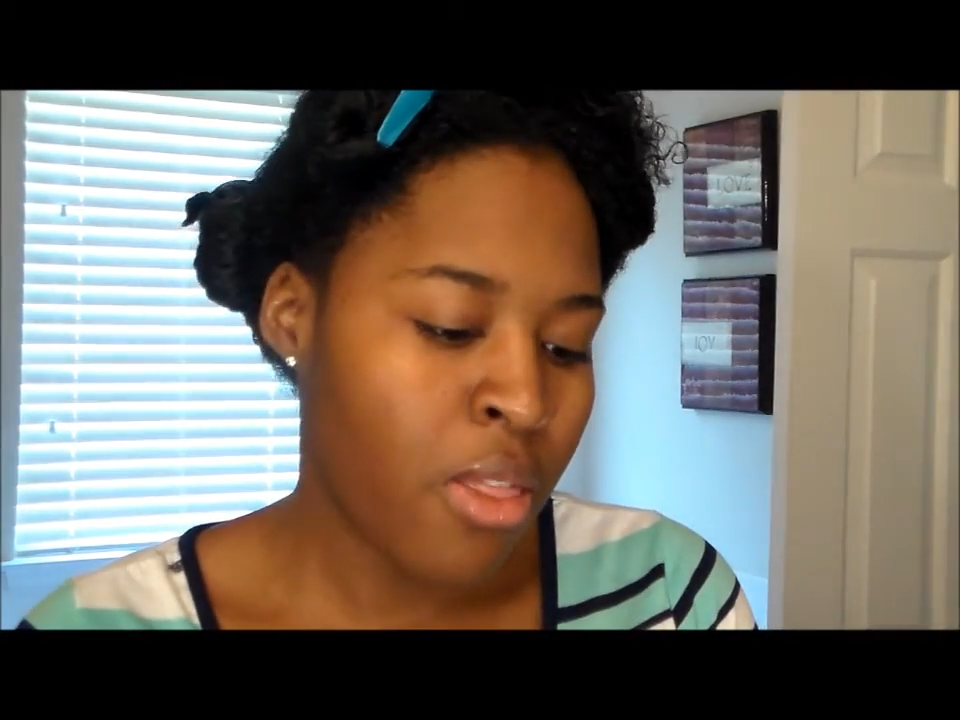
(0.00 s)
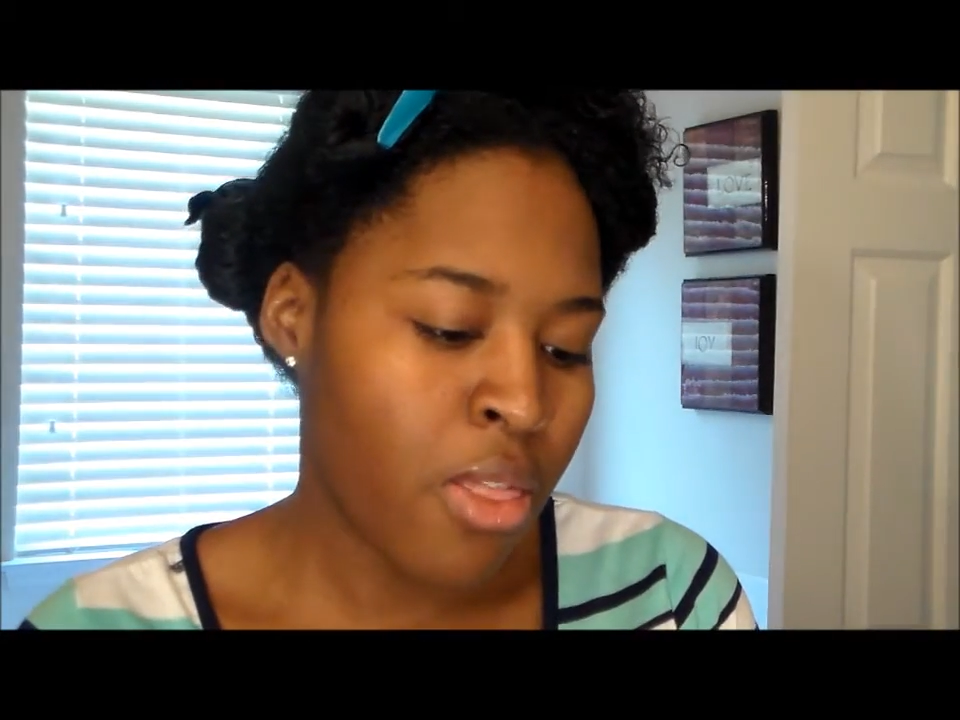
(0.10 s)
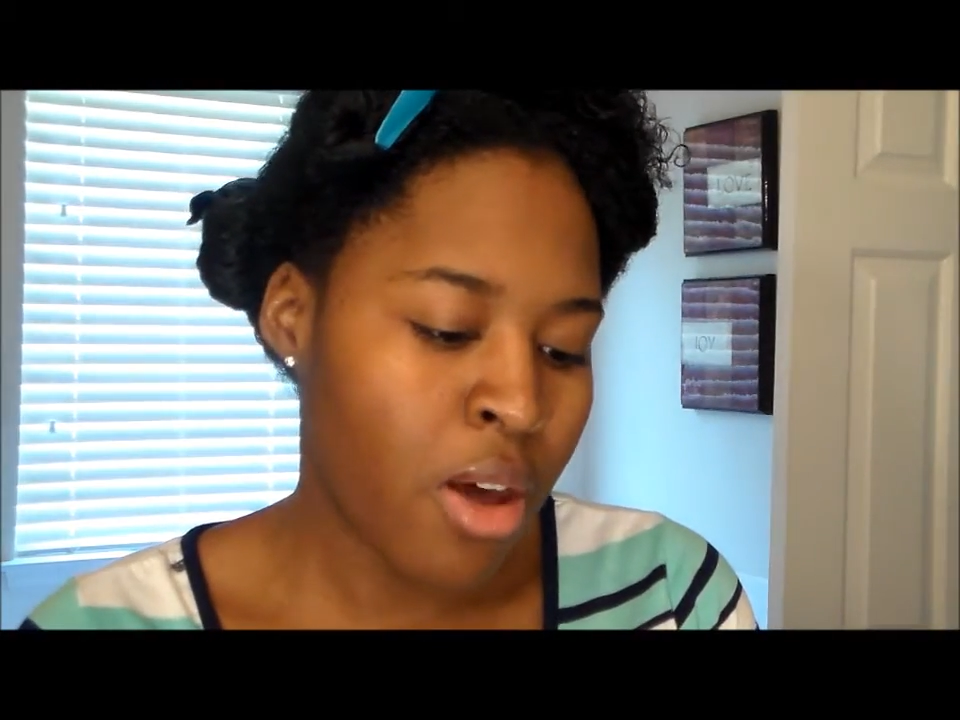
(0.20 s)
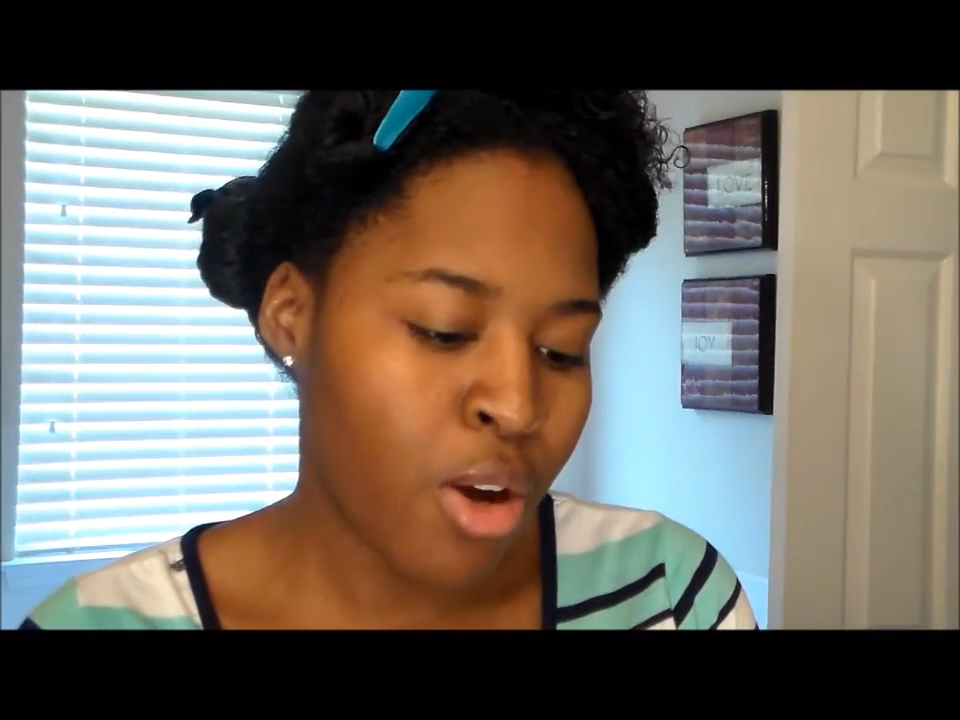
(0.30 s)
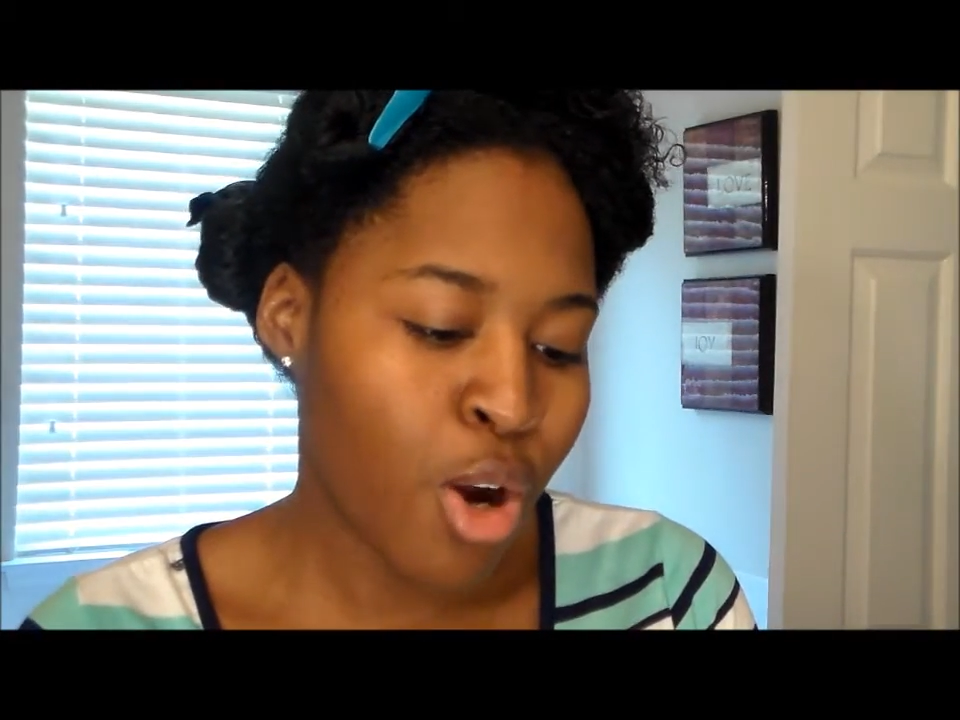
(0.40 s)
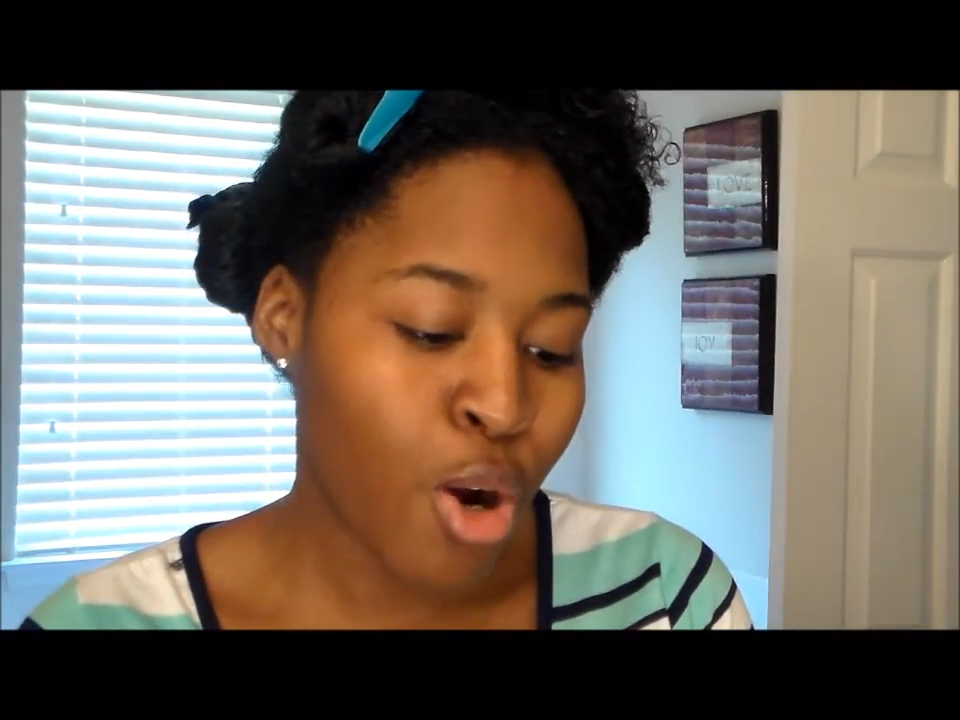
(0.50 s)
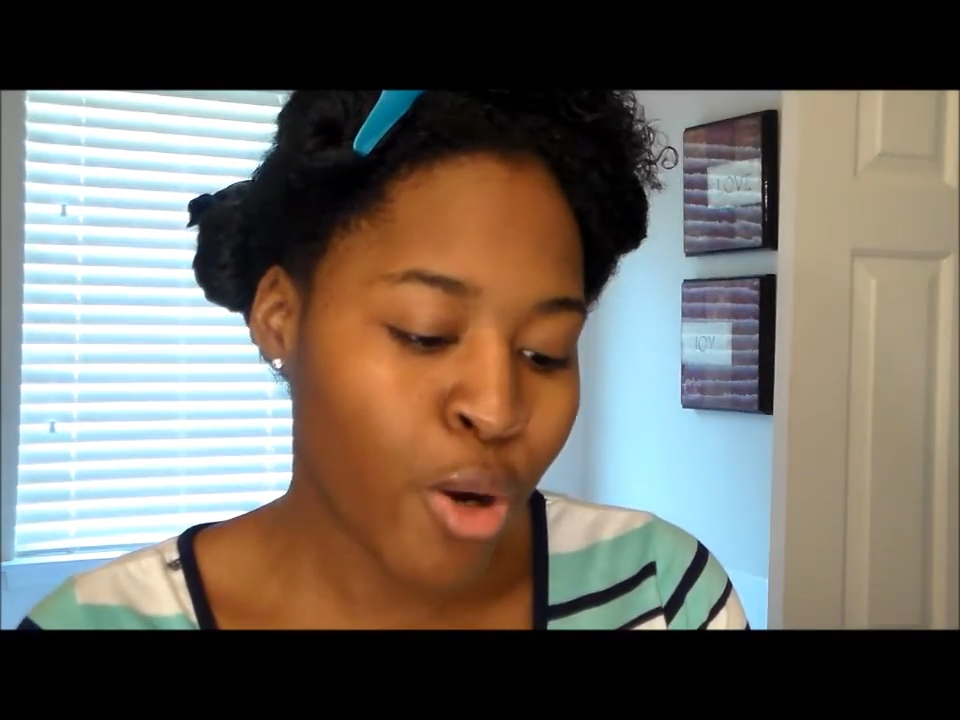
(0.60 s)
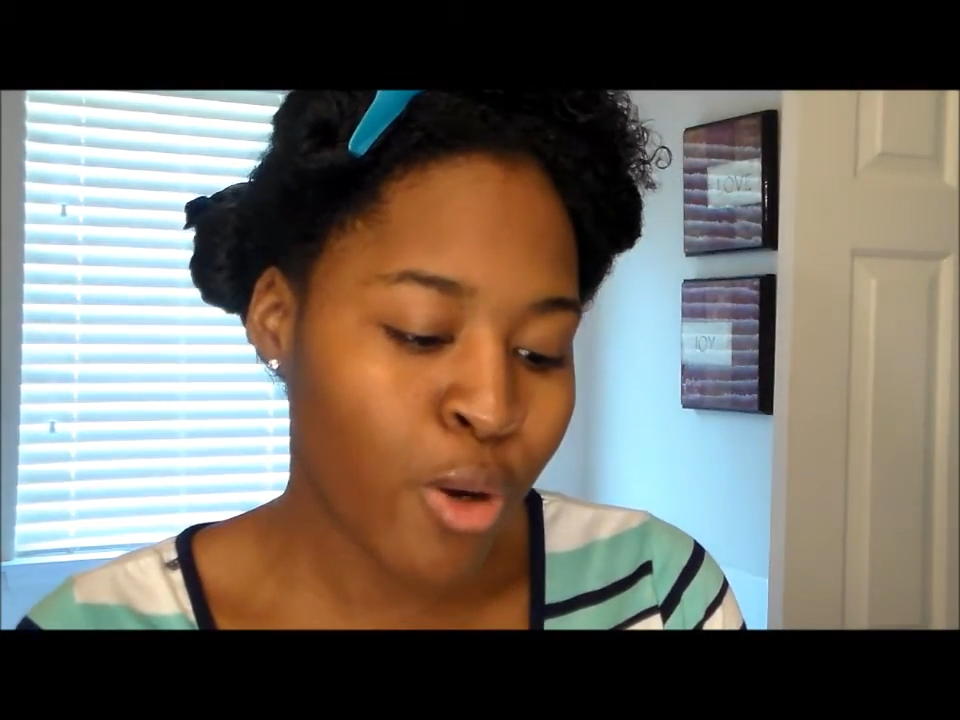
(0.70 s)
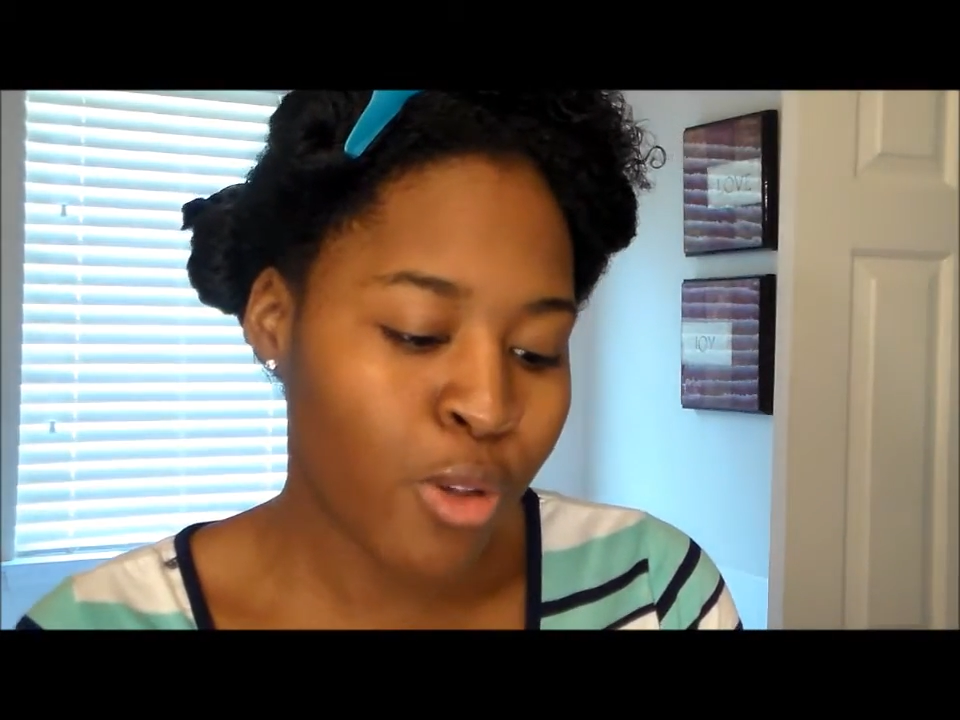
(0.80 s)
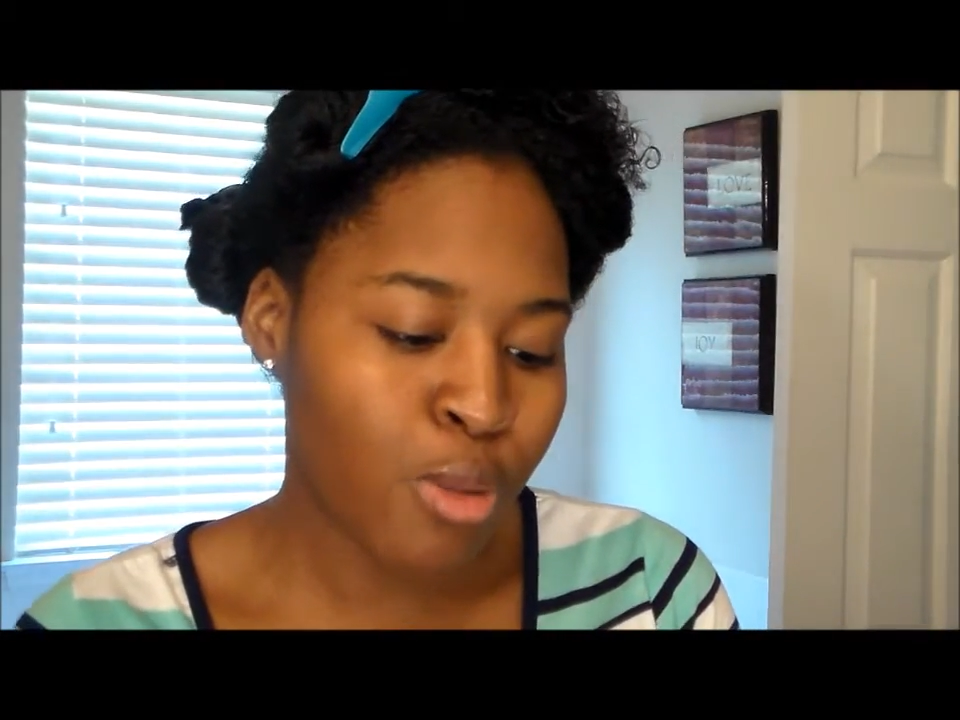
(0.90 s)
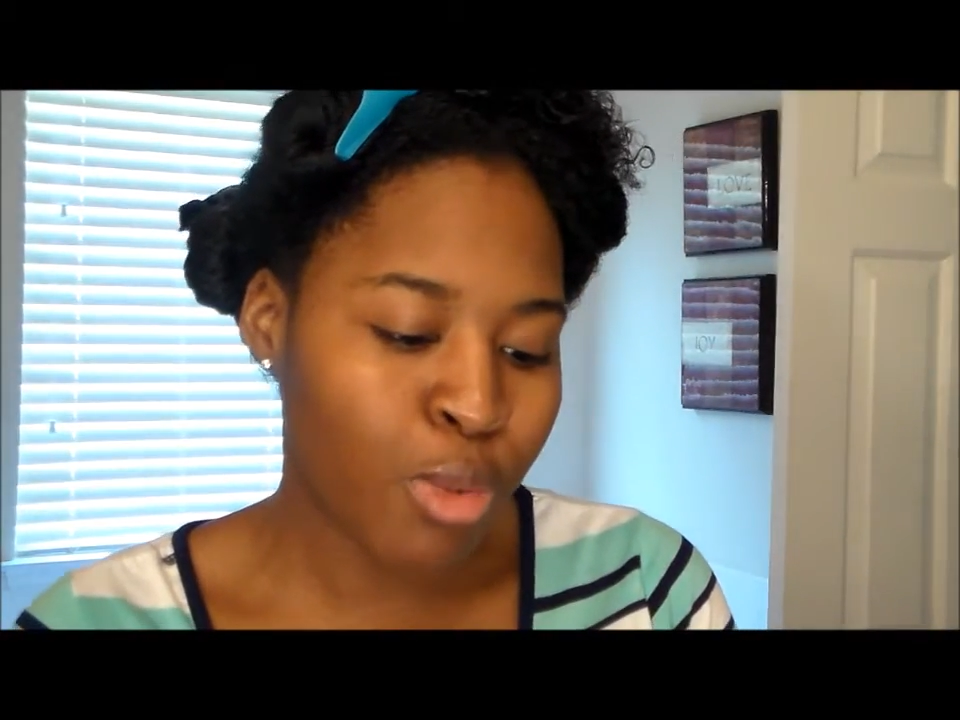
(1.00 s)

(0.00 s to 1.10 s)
the Curls